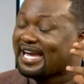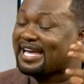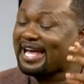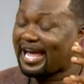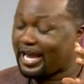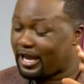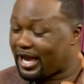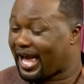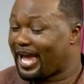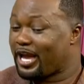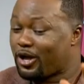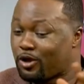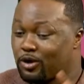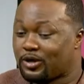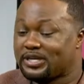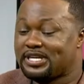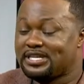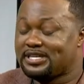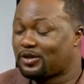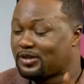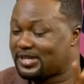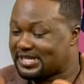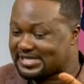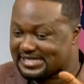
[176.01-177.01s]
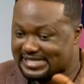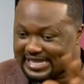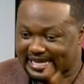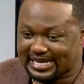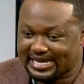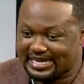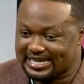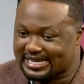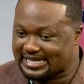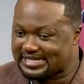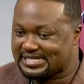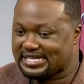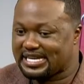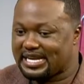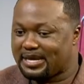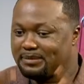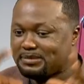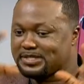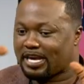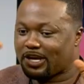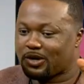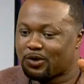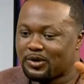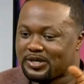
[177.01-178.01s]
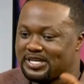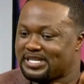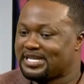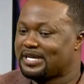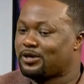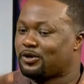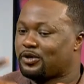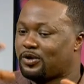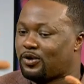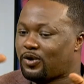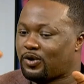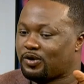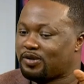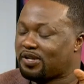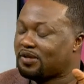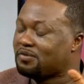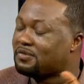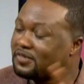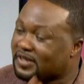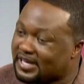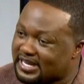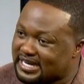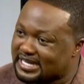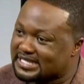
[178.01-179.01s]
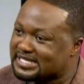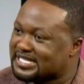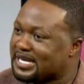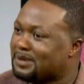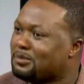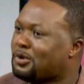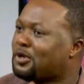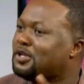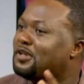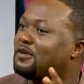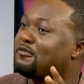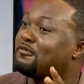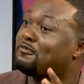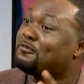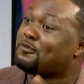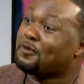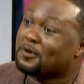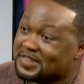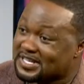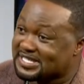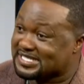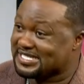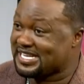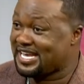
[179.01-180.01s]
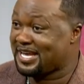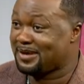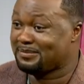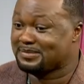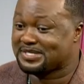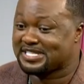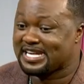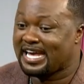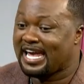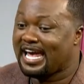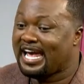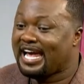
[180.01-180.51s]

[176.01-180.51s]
I got in on the second attempt. I got in on the third attempt, on the fourth attempt.